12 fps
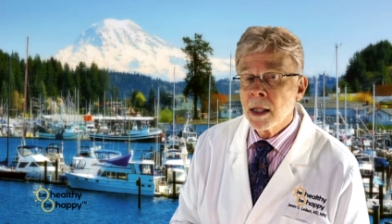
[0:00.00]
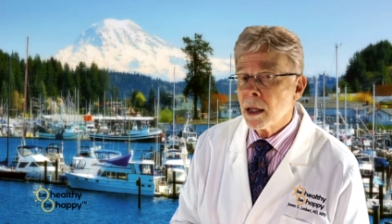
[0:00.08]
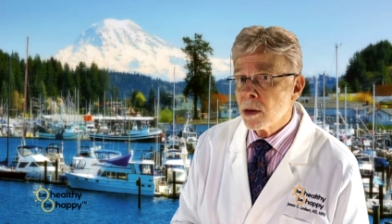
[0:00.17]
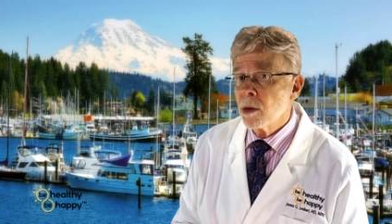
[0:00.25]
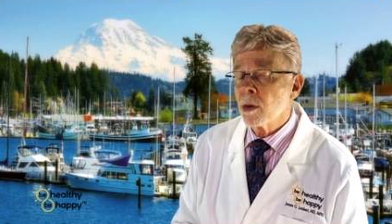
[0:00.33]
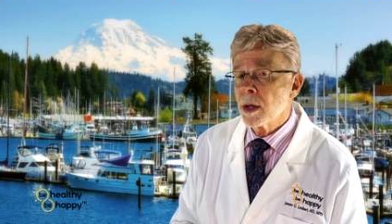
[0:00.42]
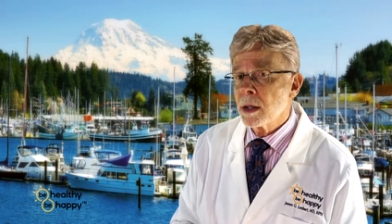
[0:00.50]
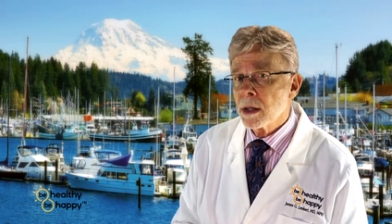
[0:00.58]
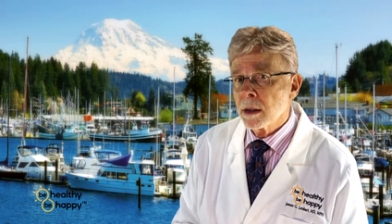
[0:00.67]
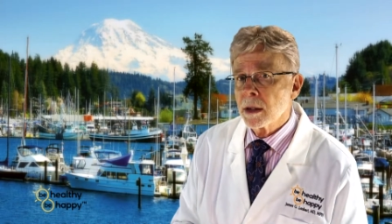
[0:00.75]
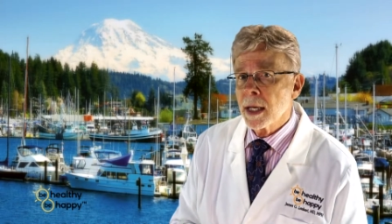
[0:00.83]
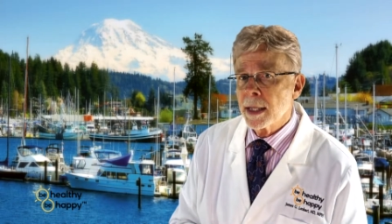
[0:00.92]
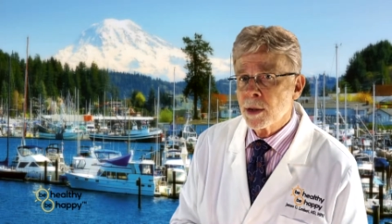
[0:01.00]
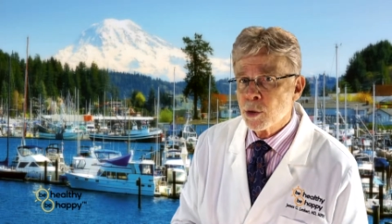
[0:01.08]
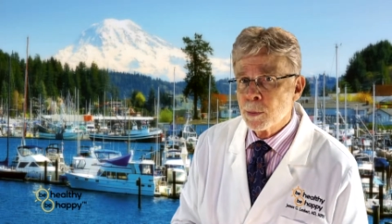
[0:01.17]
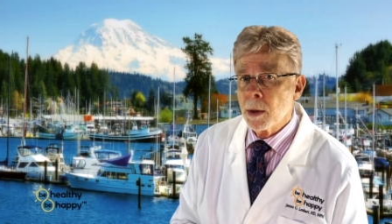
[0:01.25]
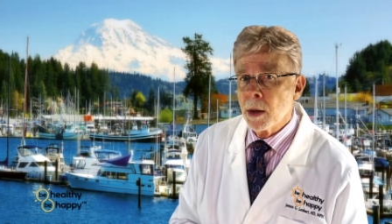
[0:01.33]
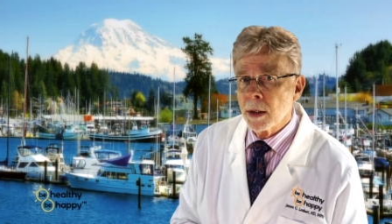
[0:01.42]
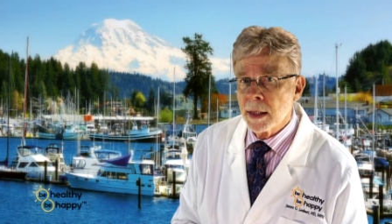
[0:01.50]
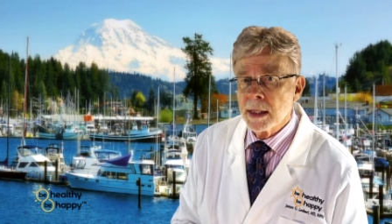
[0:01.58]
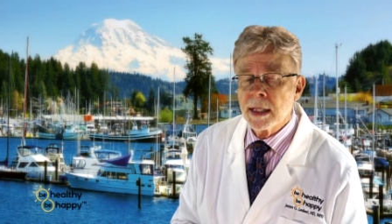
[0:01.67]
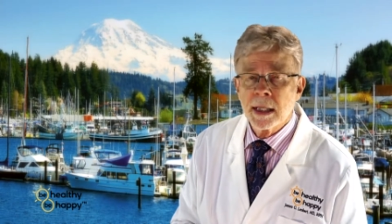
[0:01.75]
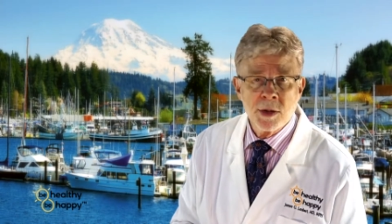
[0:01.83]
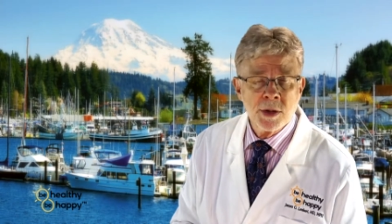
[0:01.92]
according to the Linus Pauling
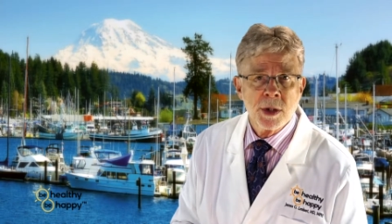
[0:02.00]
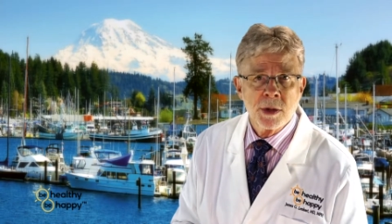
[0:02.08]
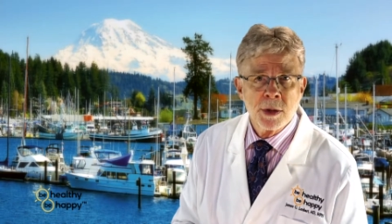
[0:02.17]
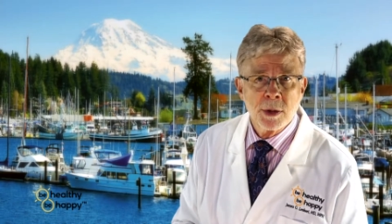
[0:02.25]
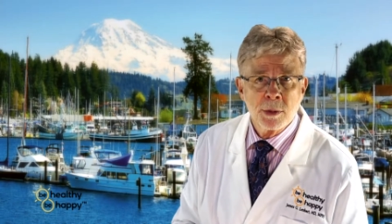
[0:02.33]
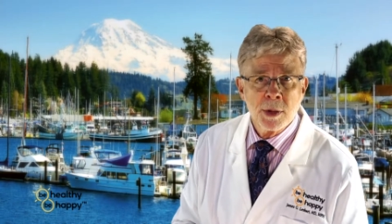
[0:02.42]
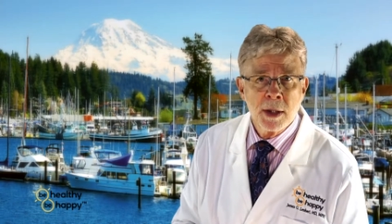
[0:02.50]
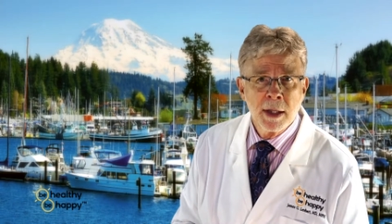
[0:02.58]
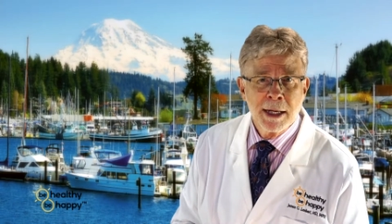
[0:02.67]
Institute.